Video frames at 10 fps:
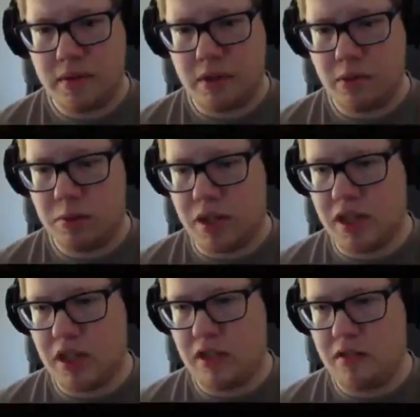That would
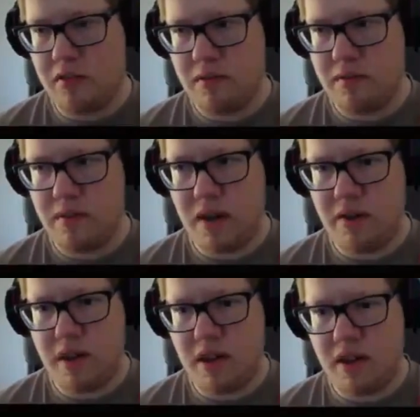be
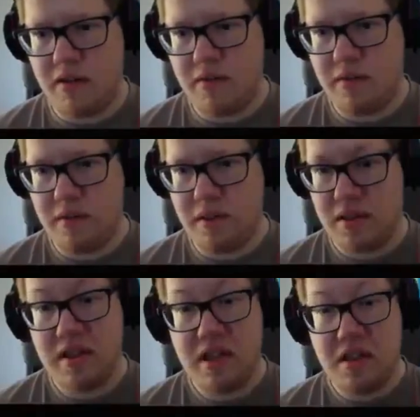very
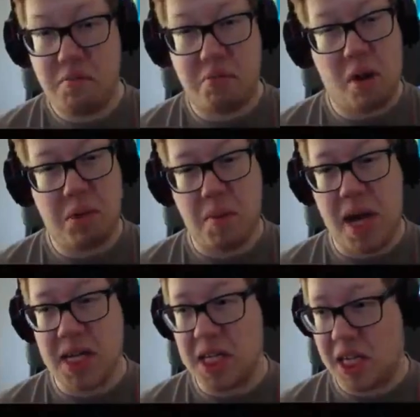
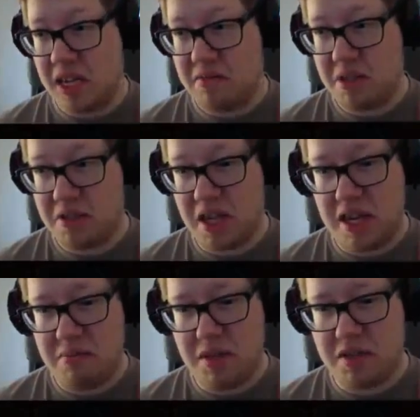problematic, because I
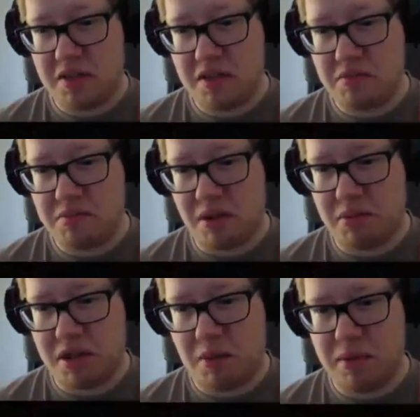have missed uh,
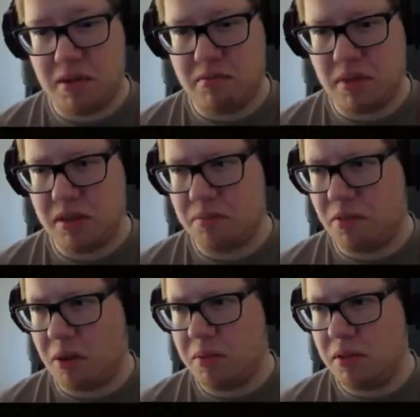probably a couple, but a
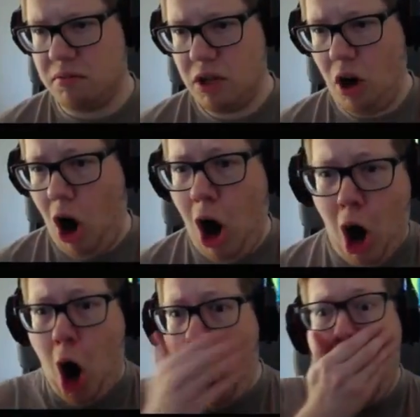couple.
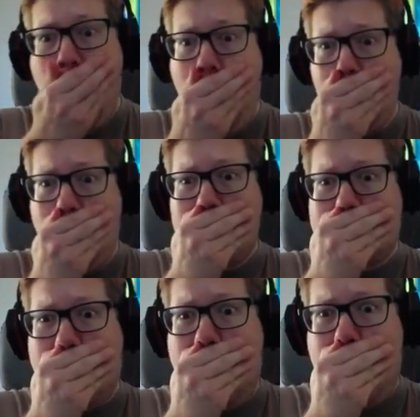Oh! Oh my
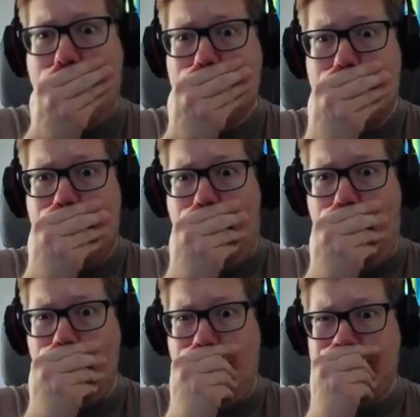god!
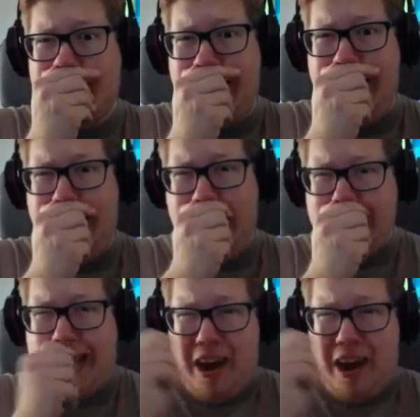Oh my god!